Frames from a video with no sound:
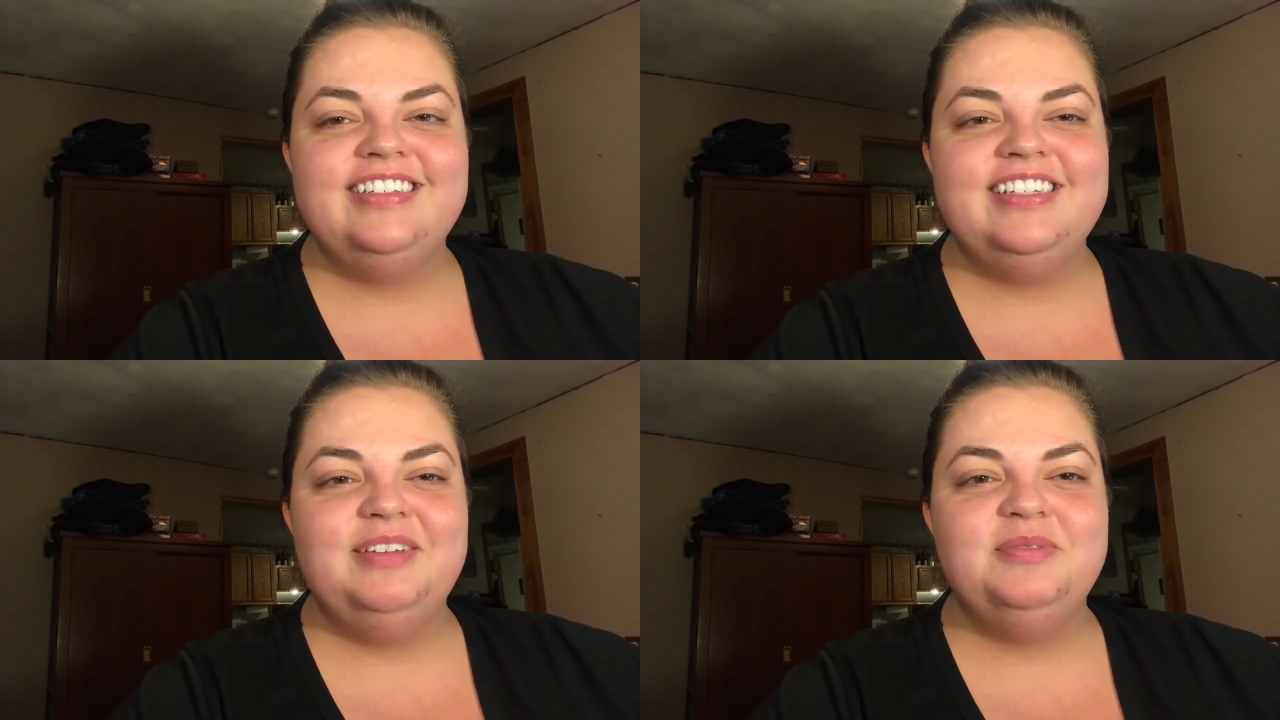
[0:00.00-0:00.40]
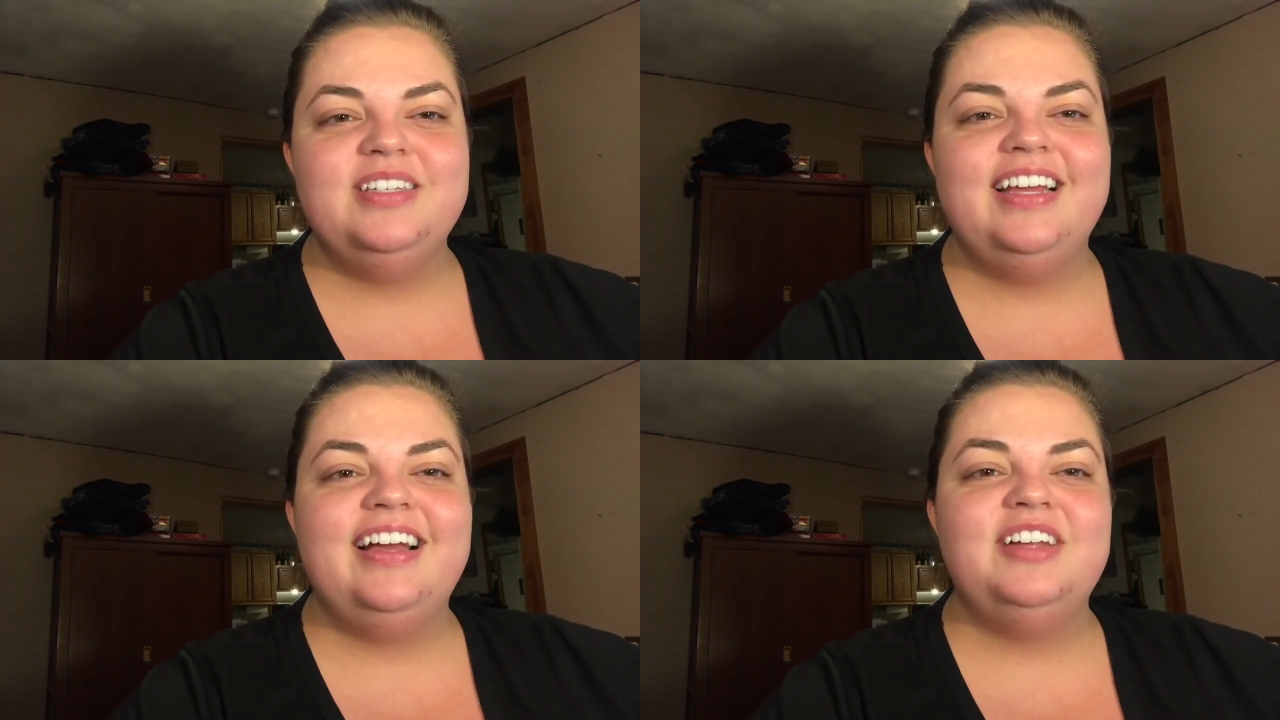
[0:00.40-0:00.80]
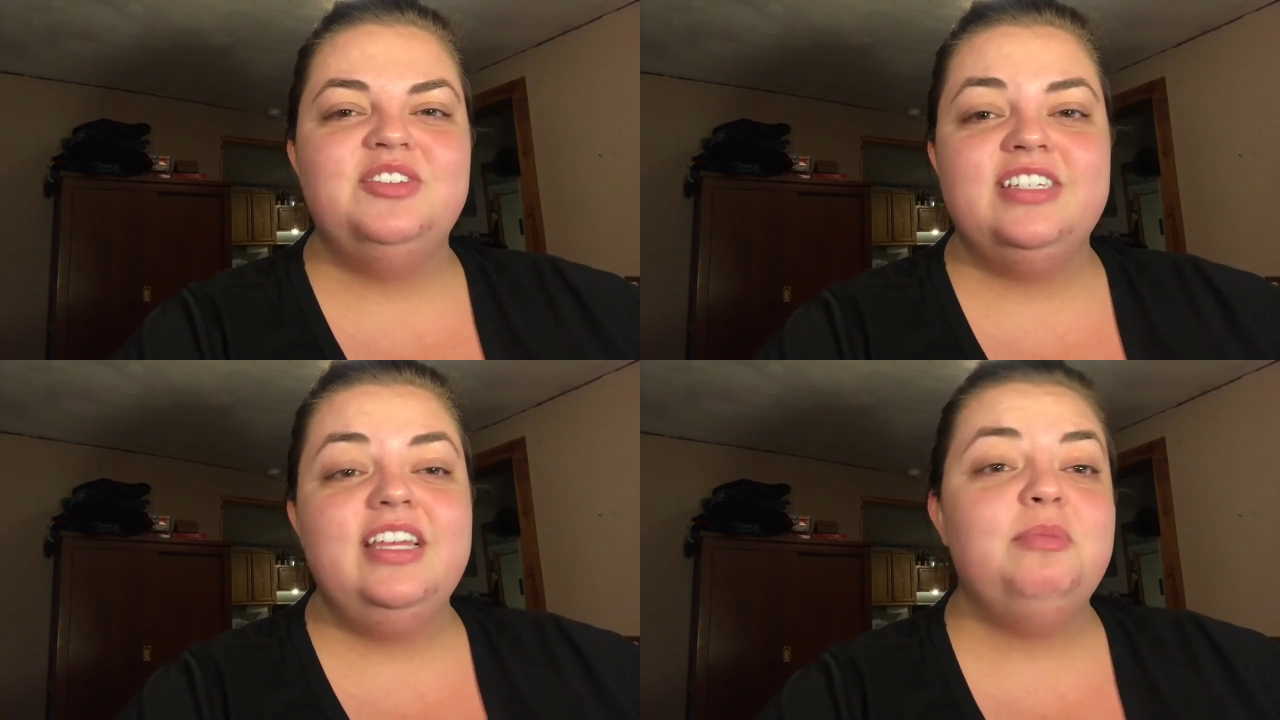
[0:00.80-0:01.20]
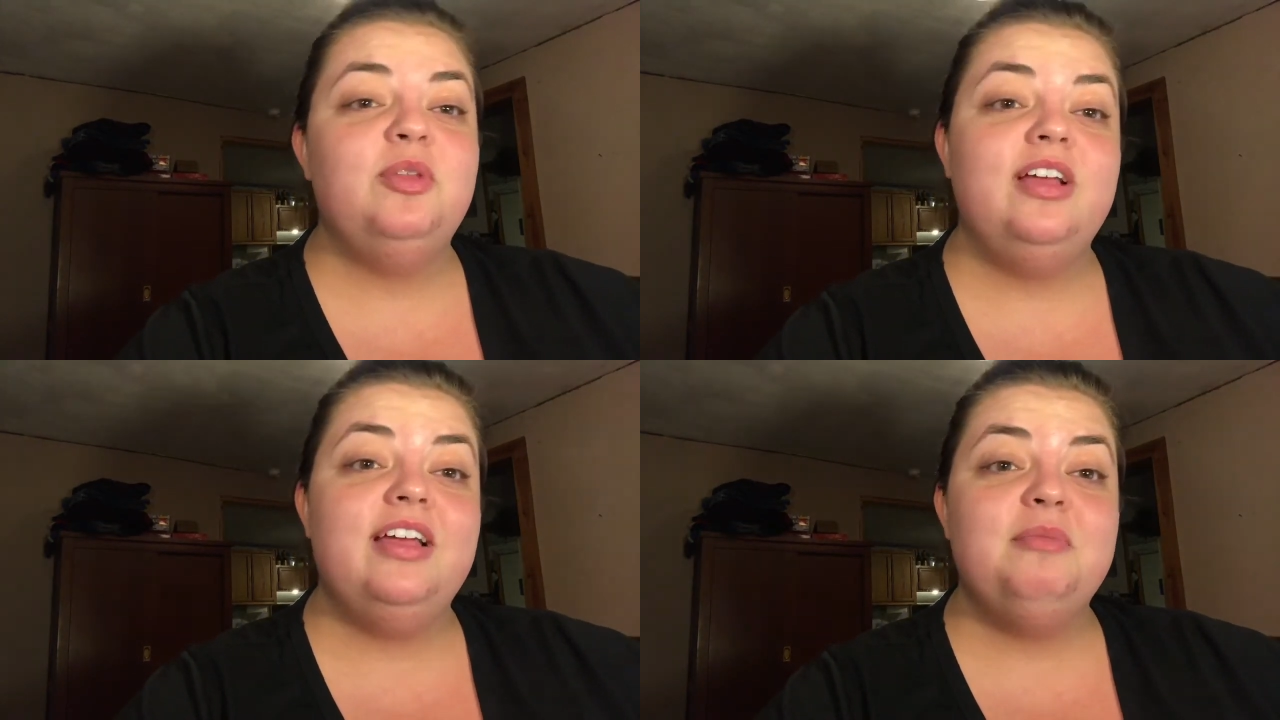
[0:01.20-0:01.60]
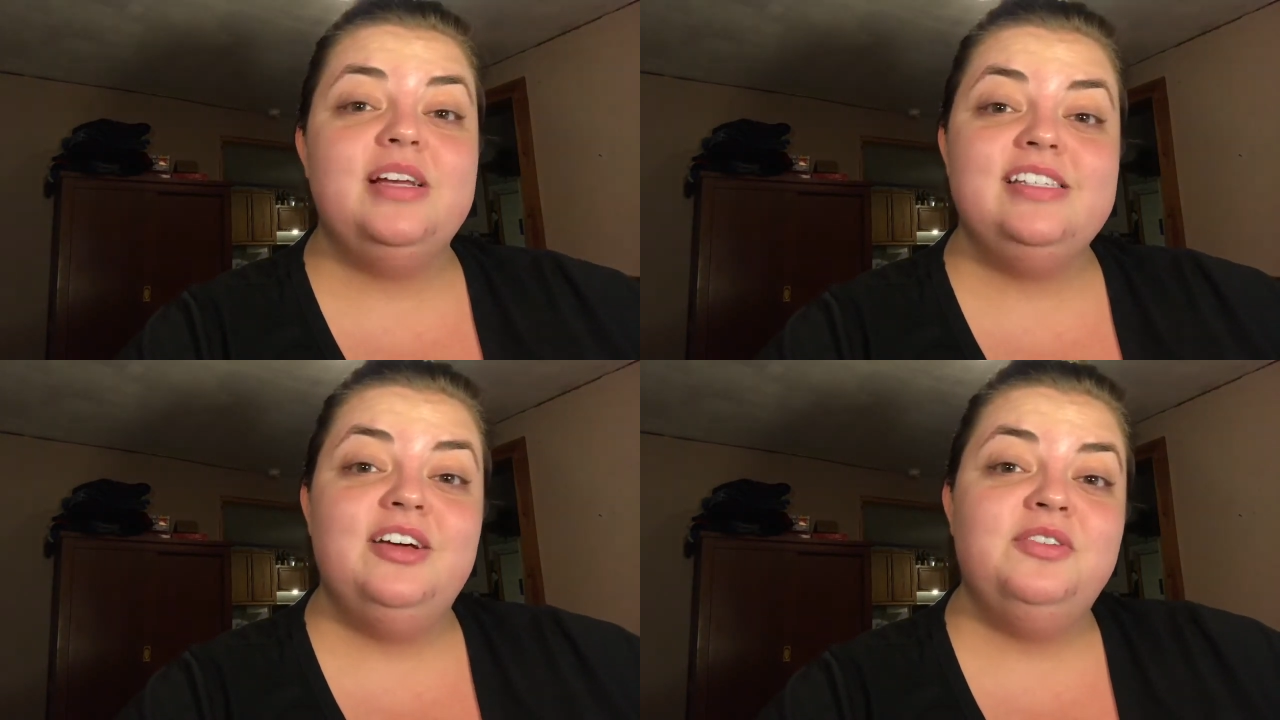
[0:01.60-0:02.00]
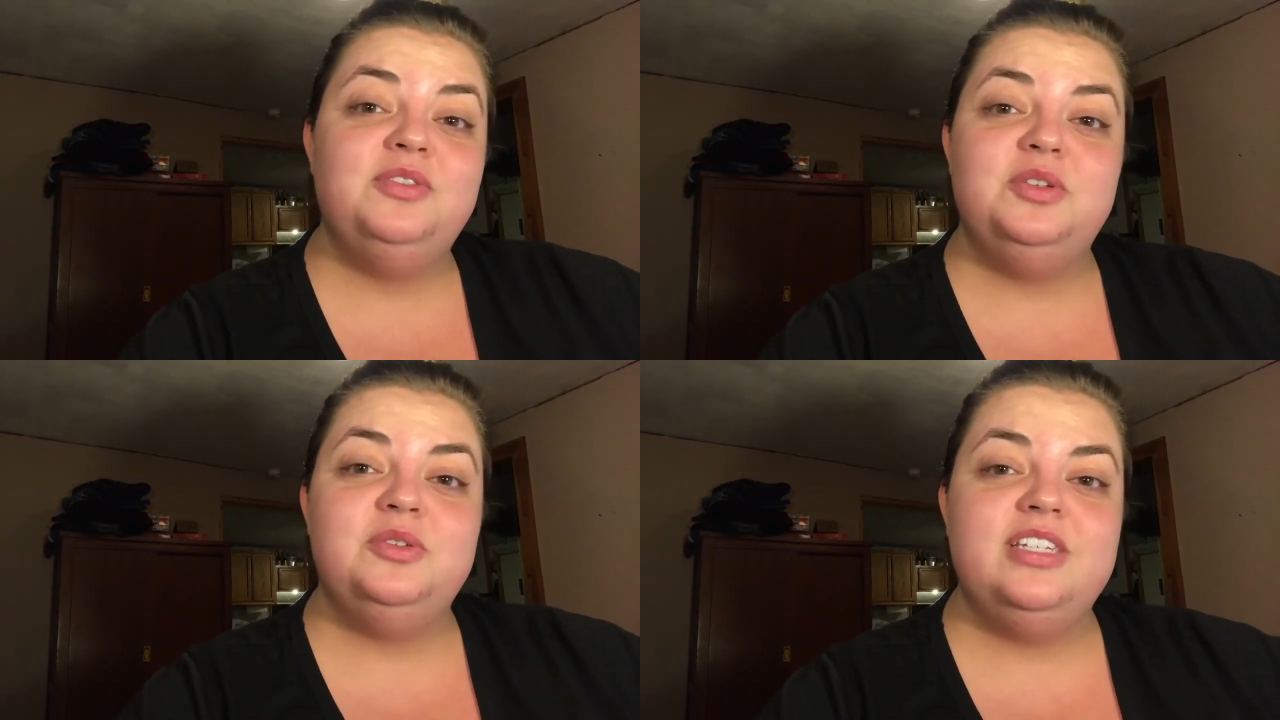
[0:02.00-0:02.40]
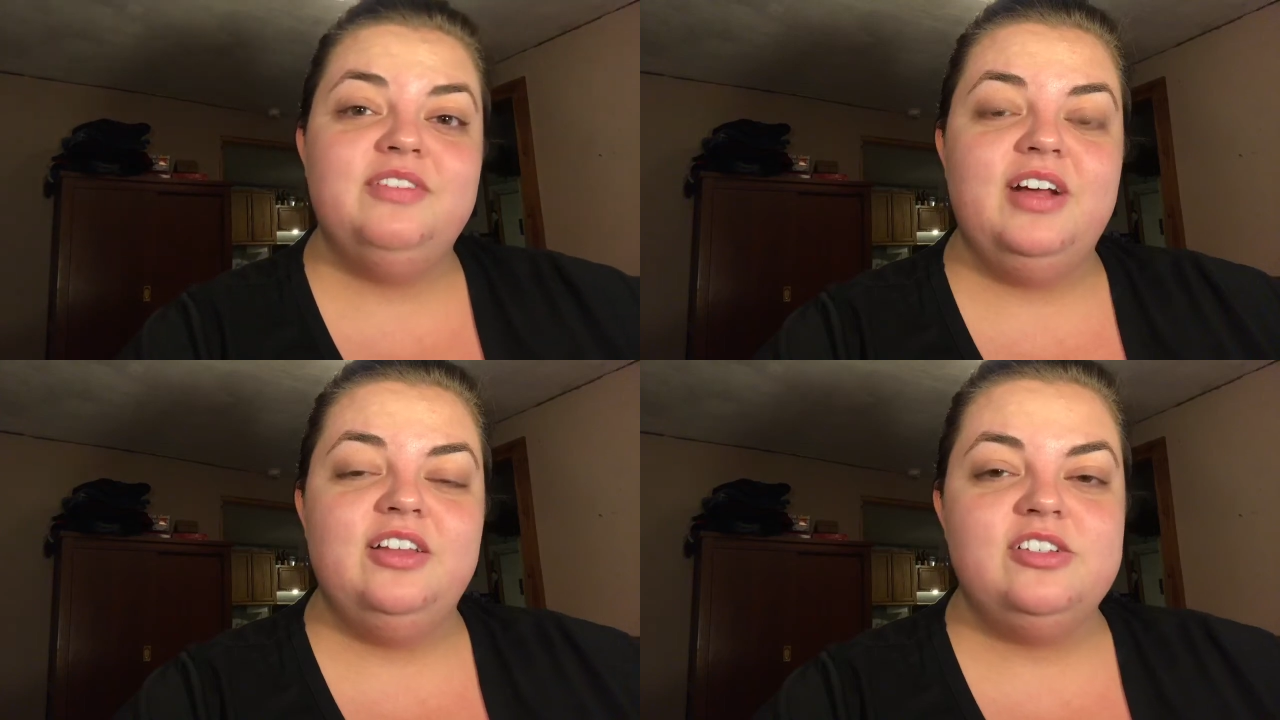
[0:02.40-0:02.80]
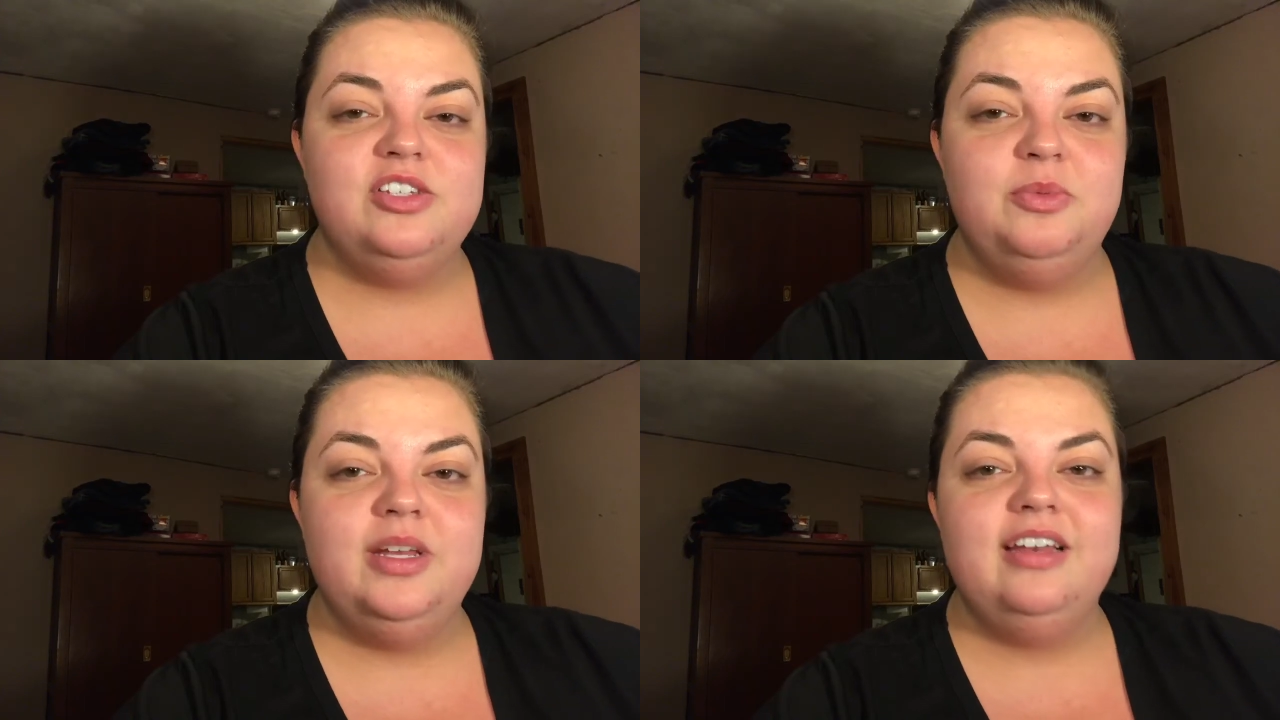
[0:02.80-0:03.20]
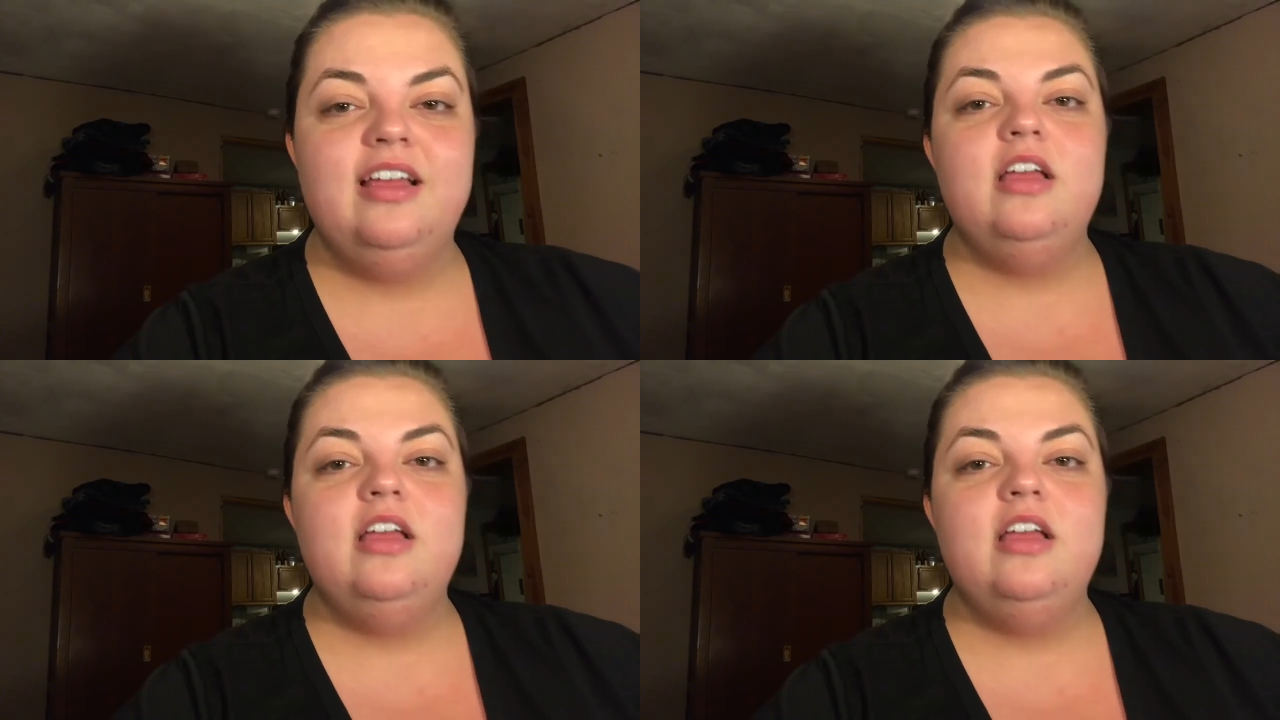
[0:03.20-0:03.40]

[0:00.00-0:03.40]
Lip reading: seems like I just keep looking at myself to see if I look stupid.